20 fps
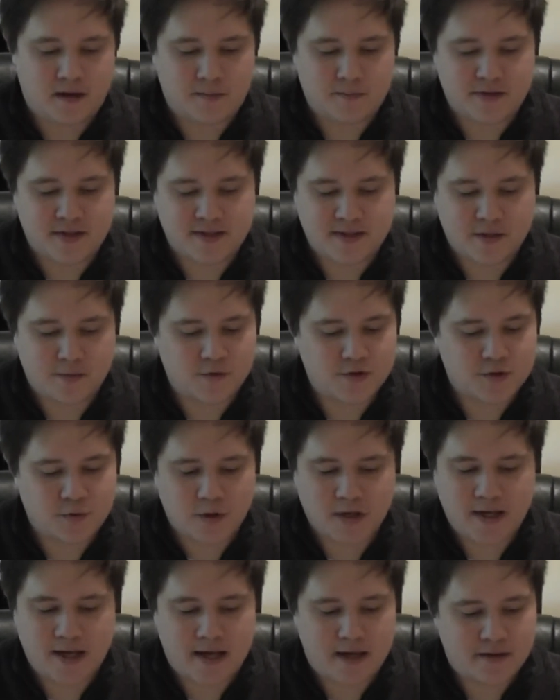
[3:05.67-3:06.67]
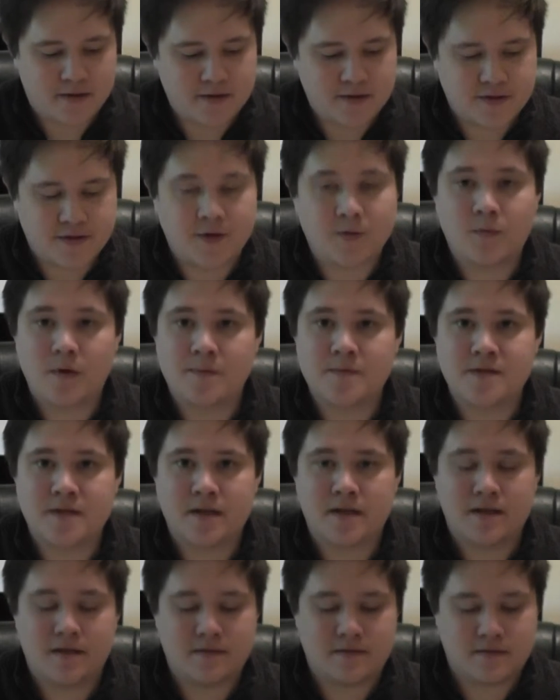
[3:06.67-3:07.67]
This thing was $20 on their
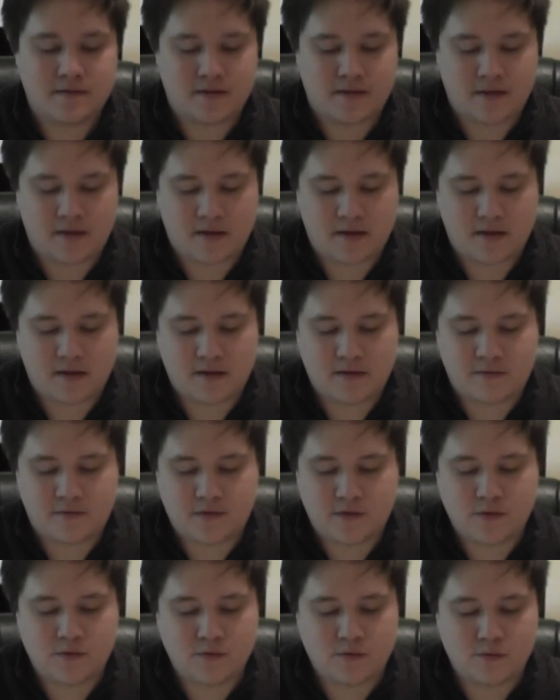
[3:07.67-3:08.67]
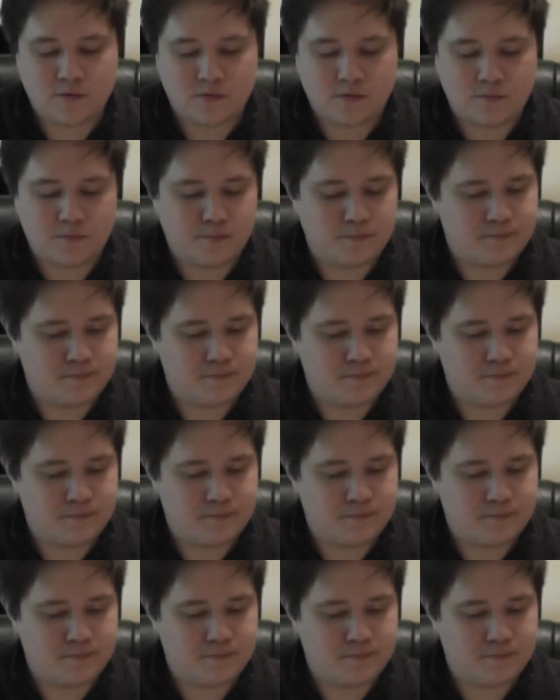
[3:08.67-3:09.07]
website, and then if you